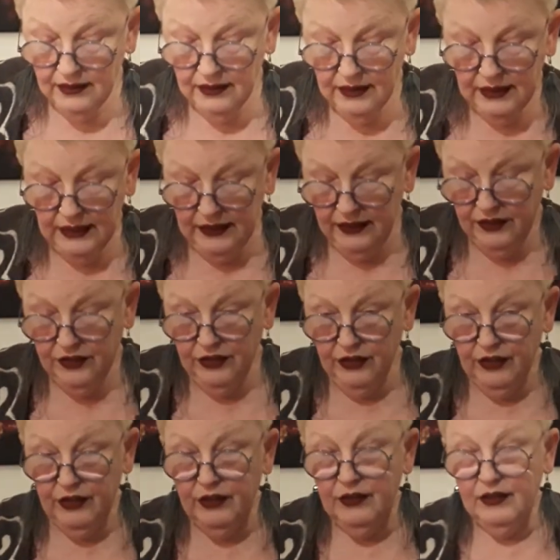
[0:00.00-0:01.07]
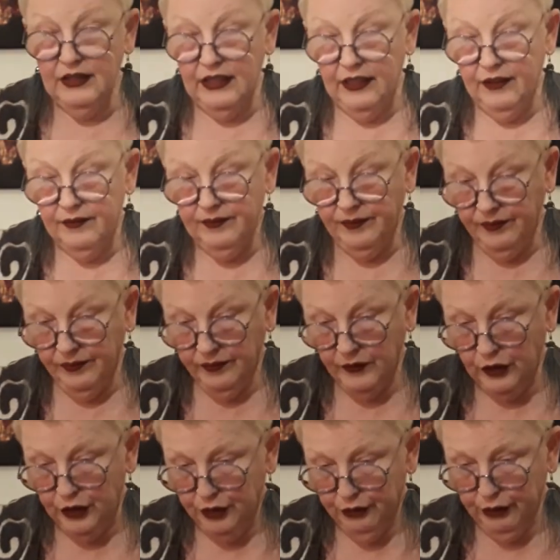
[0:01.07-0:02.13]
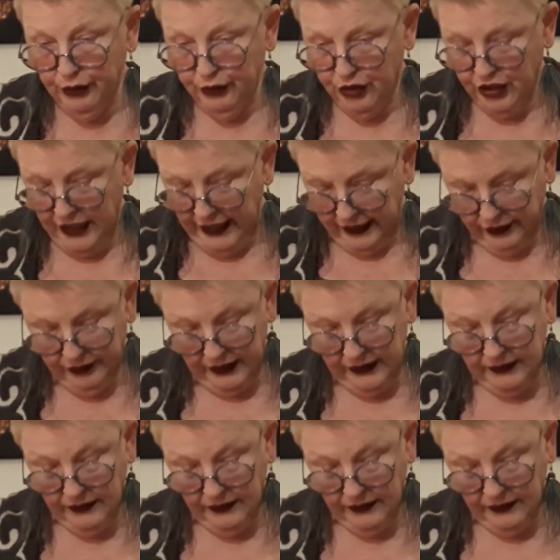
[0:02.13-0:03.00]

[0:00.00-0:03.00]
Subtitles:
It's your root chakra.